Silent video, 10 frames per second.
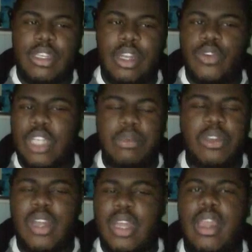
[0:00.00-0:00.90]
son or
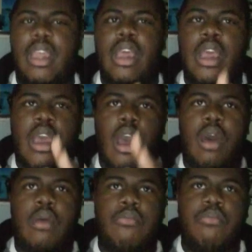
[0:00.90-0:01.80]
stepson, I think,
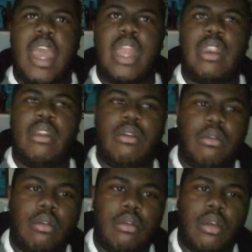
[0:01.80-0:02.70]
Ben.
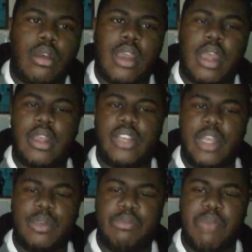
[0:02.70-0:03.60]
Yeah,
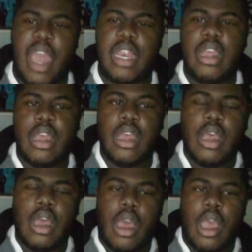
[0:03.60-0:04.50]
his name is Ben.
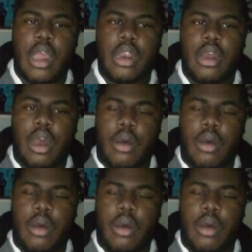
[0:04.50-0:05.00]
And,